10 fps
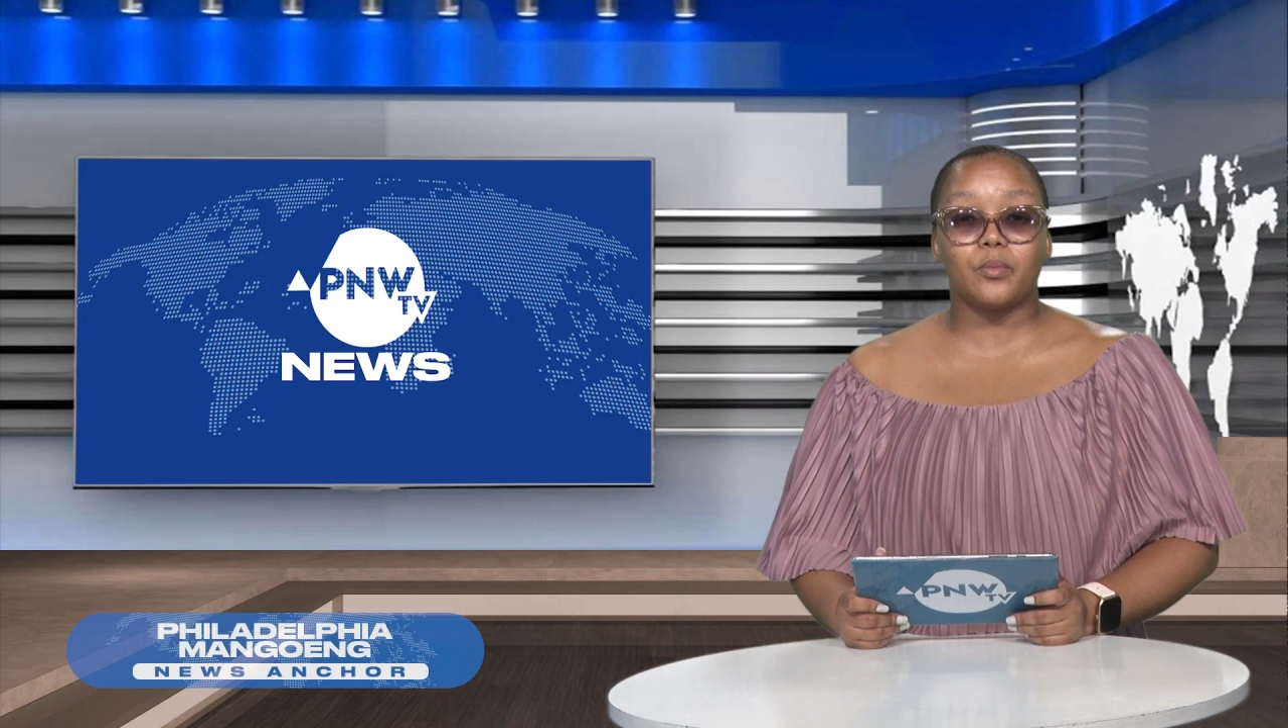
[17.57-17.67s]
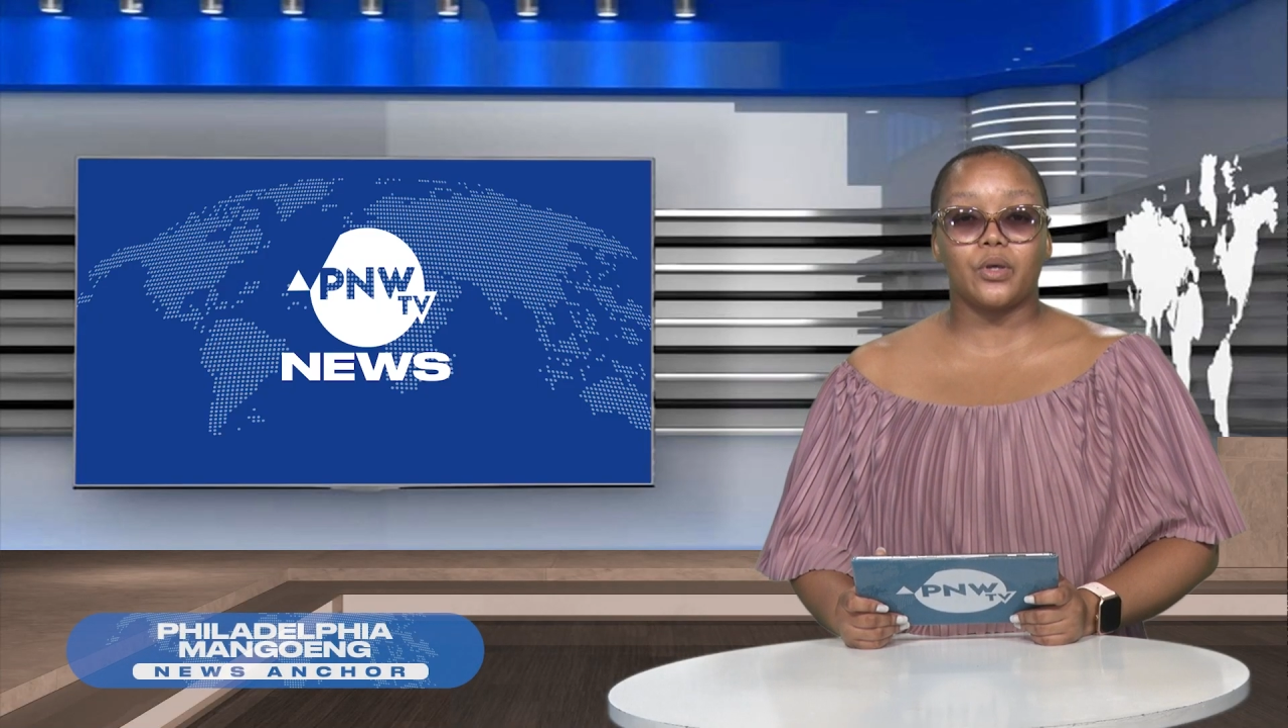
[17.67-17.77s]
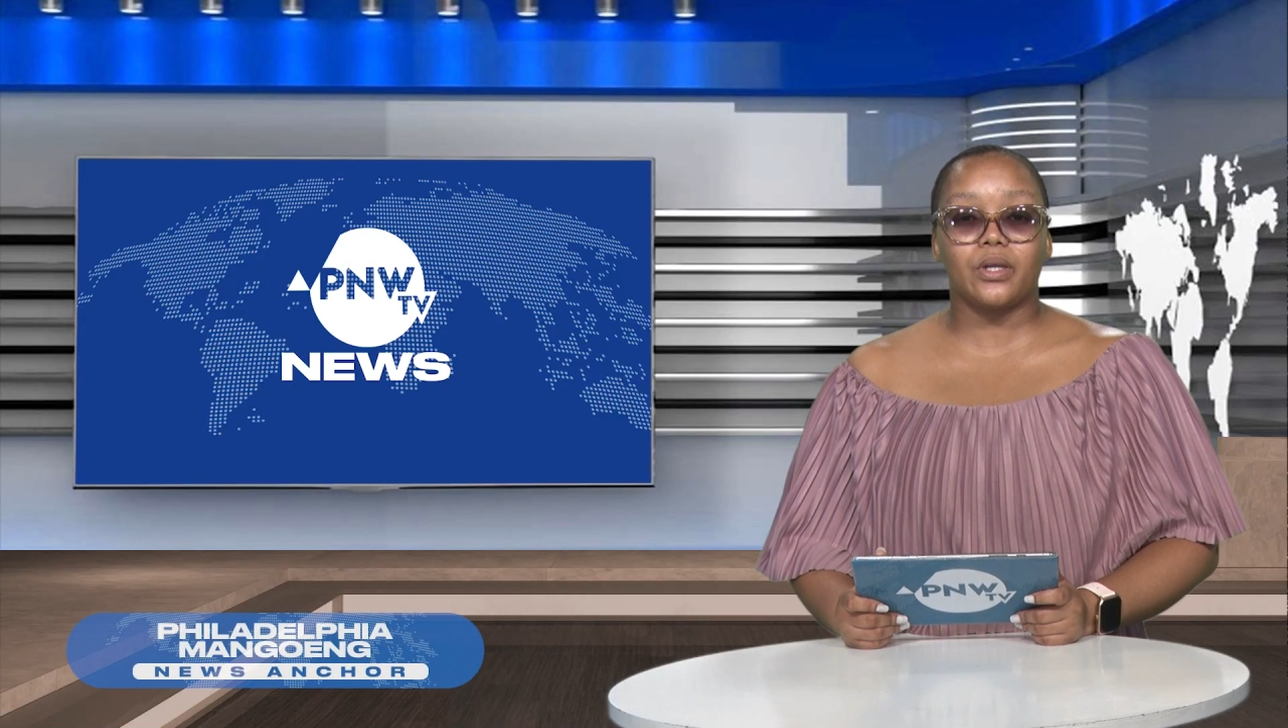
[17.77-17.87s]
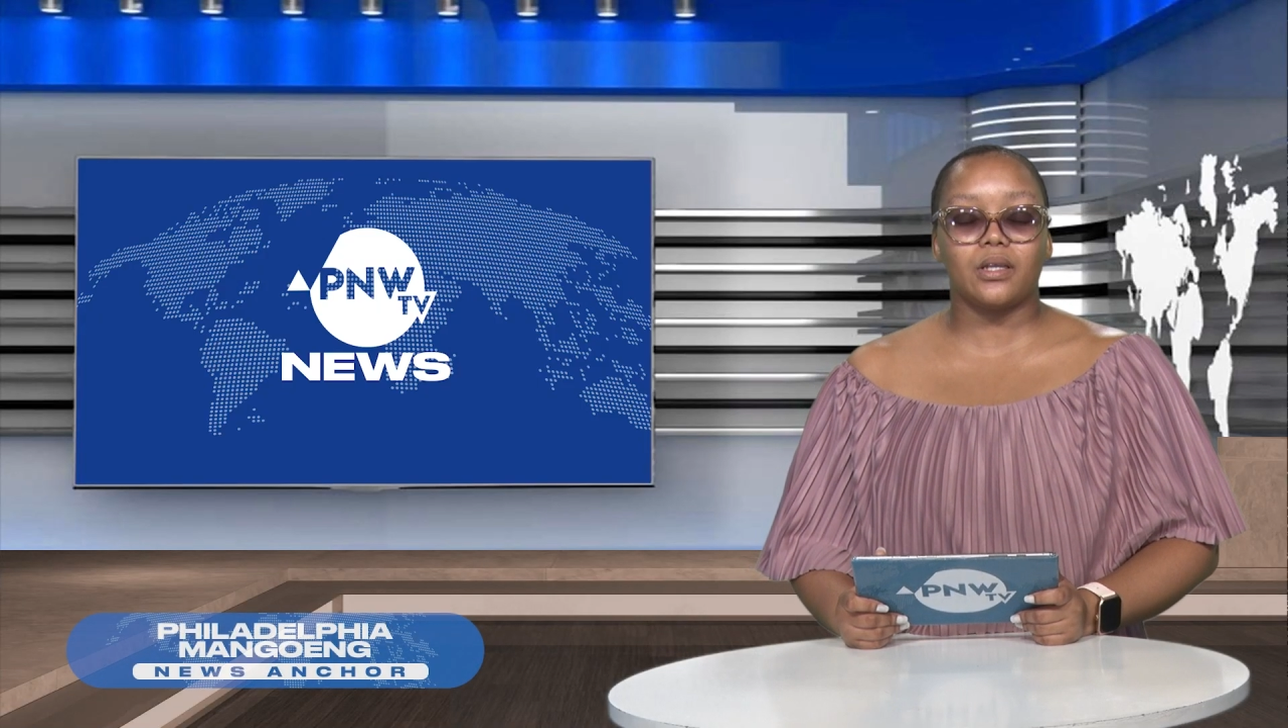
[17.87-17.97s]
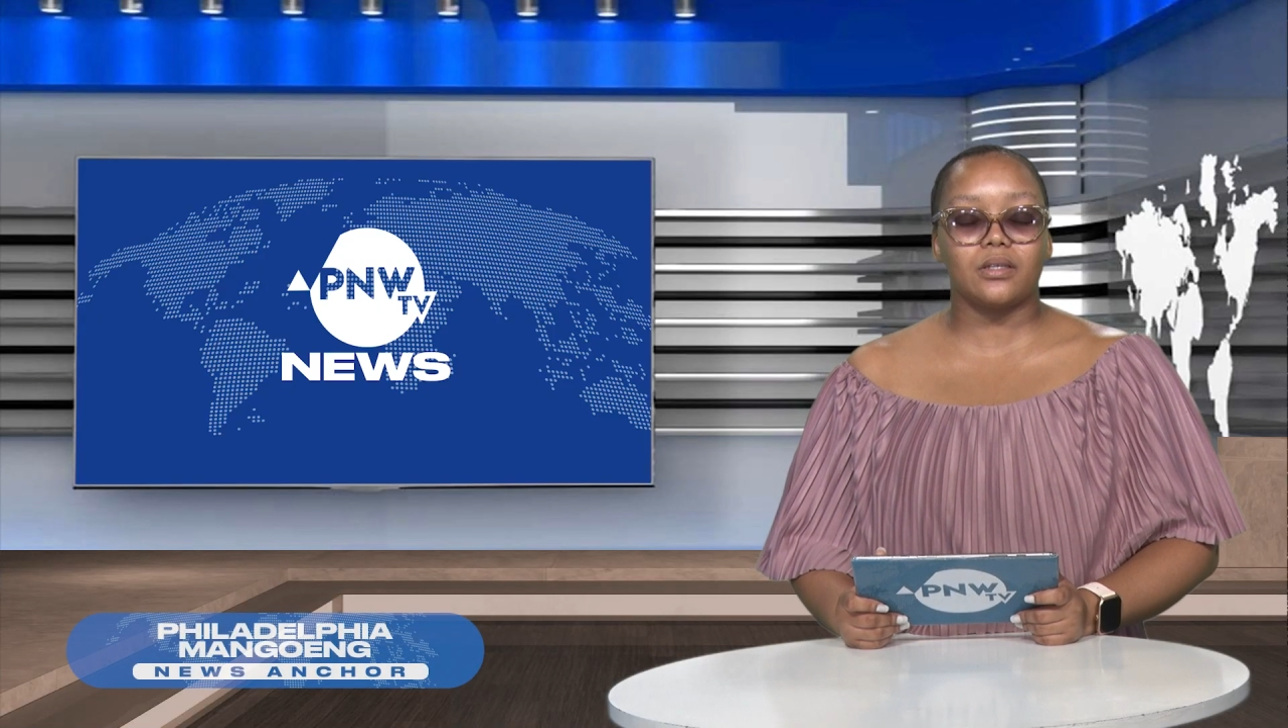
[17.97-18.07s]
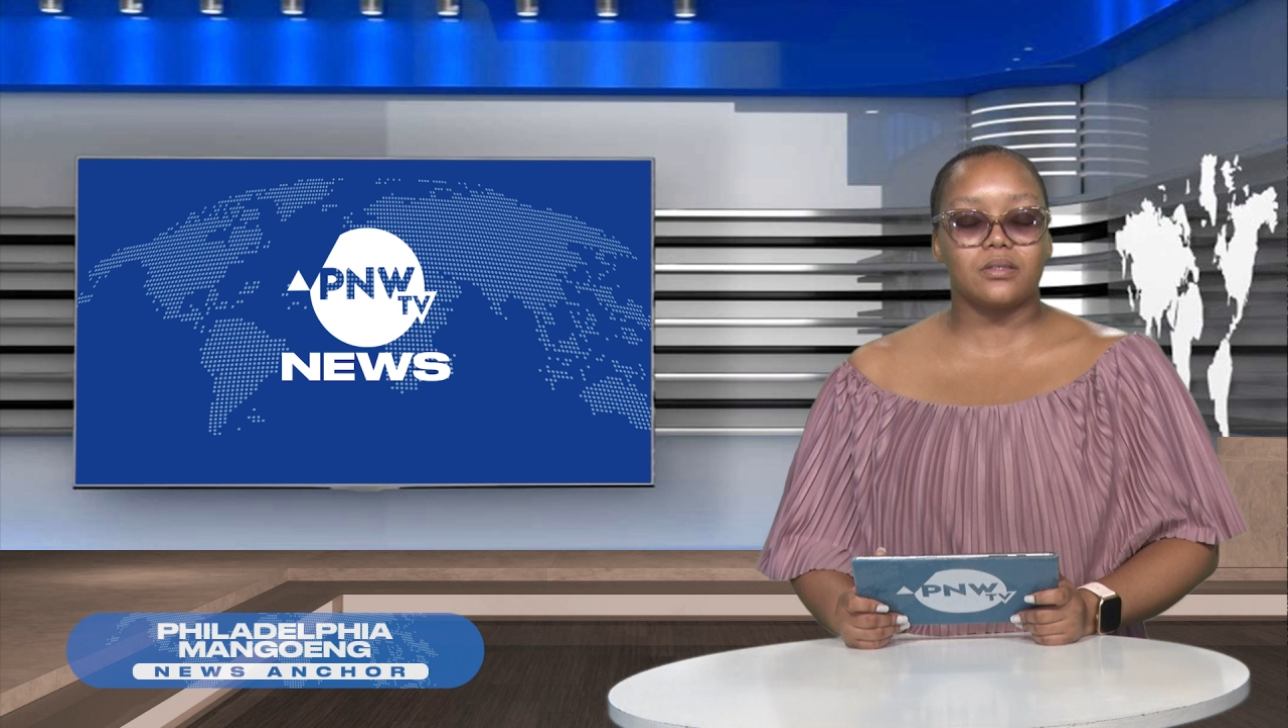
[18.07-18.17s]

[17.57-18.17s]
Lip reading: Mangoeng.